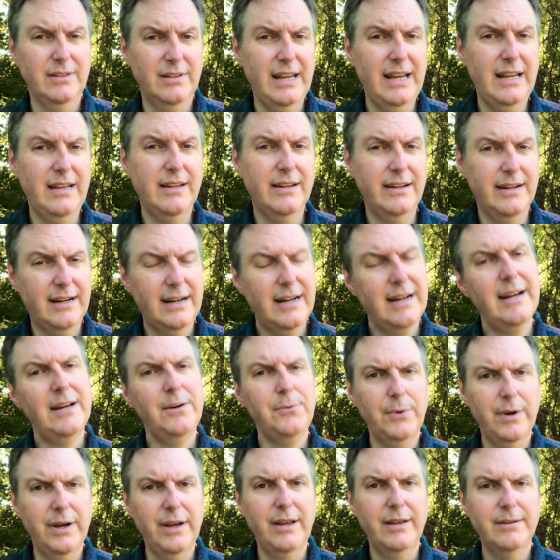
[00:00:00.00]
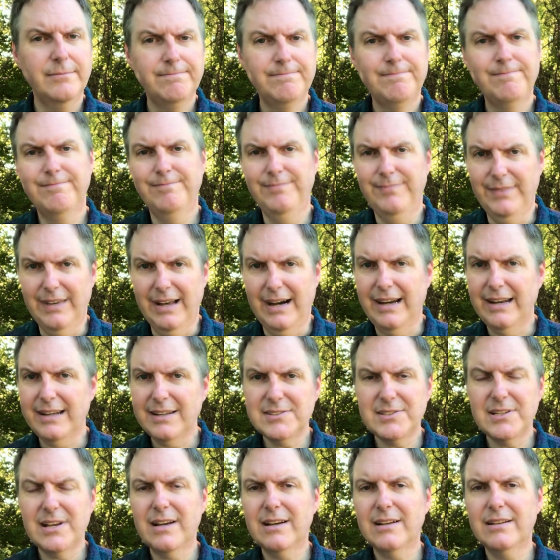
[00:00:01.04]
lane in a highway. Not
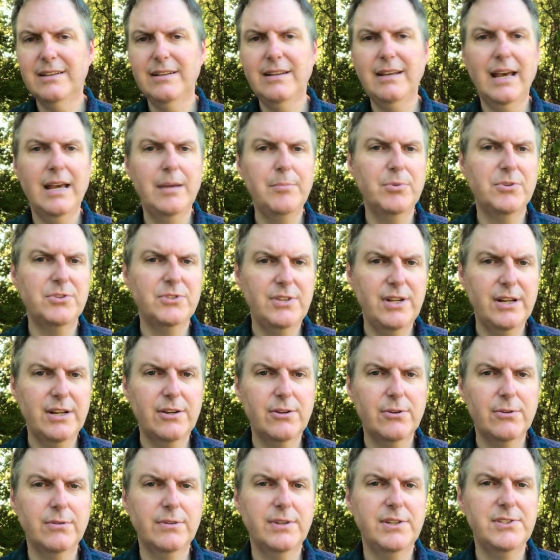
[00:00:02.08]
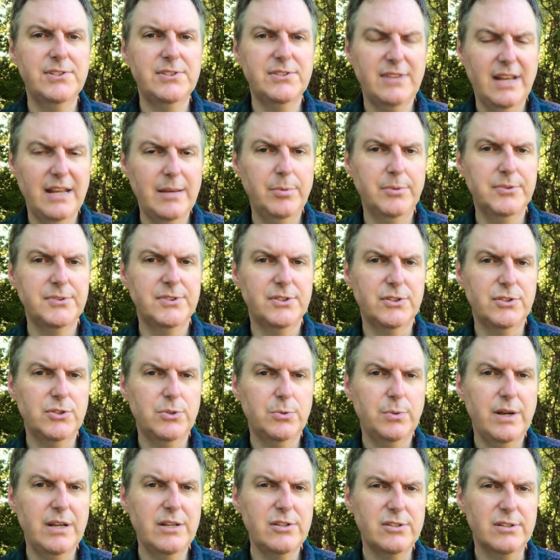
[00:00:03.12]
exactly a particularly stable
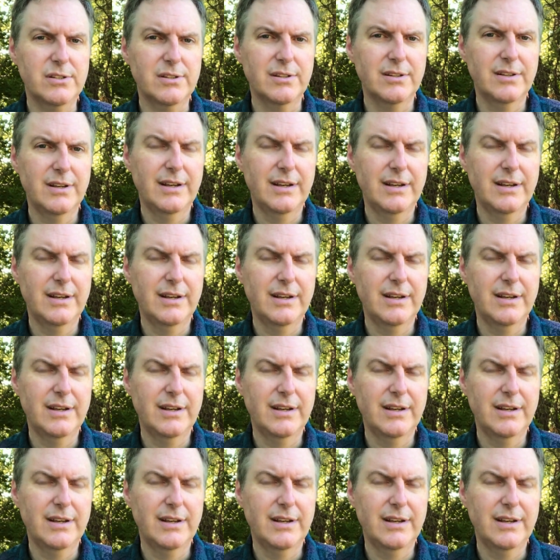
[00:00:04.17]
situation.